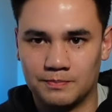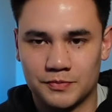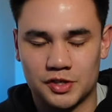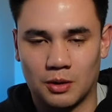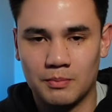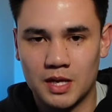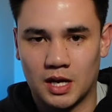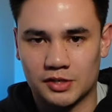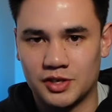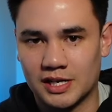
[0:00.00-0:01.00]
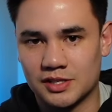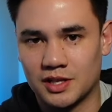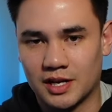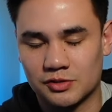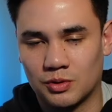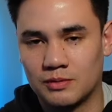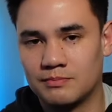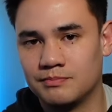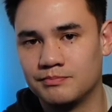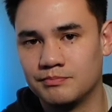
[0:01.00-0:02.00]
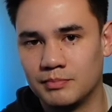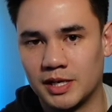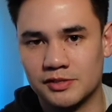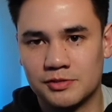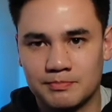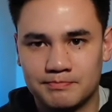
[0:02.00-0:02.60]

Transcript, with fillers: So, I'll see you guys in the next one. Peace.